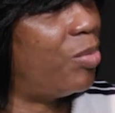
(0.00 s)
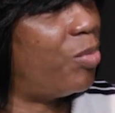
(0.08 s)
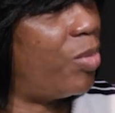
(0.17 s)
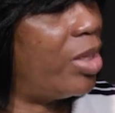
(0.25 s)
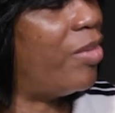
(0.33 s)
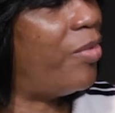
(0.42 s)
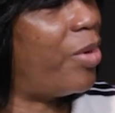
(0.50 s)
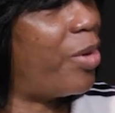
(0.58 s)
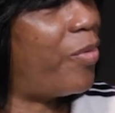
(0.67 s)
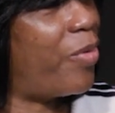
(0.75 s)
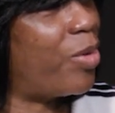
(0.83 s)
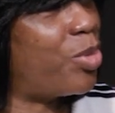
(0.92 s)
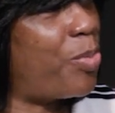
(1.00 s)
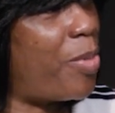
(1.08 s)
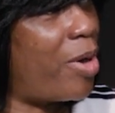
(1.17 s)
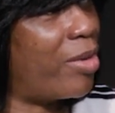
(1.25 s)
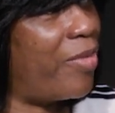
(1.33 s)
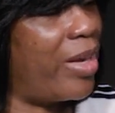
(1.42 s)
One of the very first
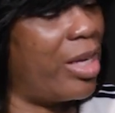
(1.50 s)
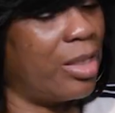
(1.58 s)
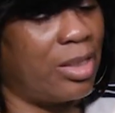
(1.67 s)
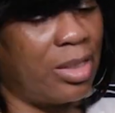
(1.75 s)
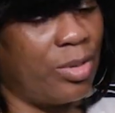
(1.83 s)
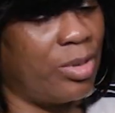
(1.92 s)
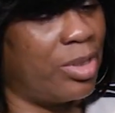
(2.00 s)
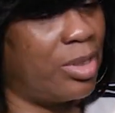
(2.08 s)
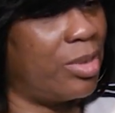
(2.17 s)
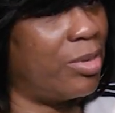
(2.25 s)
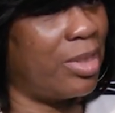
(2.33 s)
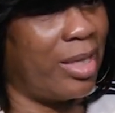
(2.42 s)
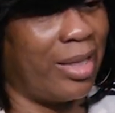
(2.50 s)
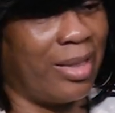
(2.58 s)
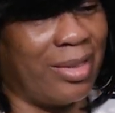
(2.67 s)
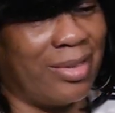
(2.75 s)
Sparks fans. She was like,